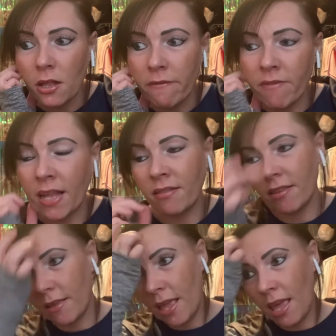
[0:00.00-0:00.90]
right,
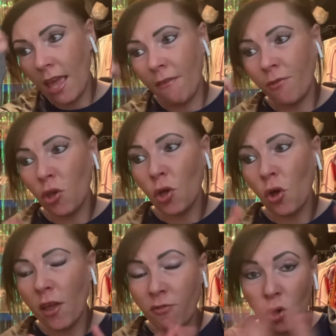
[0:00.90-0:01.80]
if
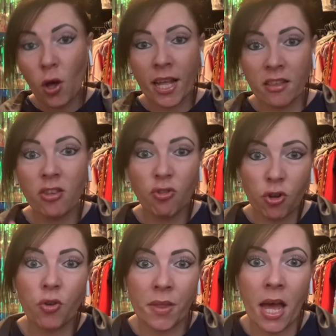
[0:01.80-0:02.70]
you're into
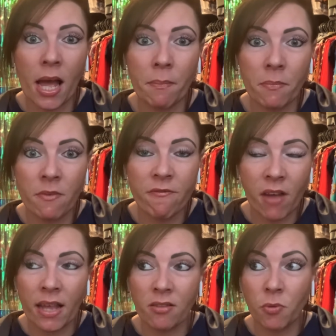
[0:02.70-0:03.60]
true crime,
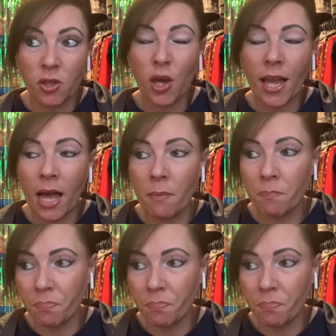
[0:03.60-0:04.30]
right, which I am,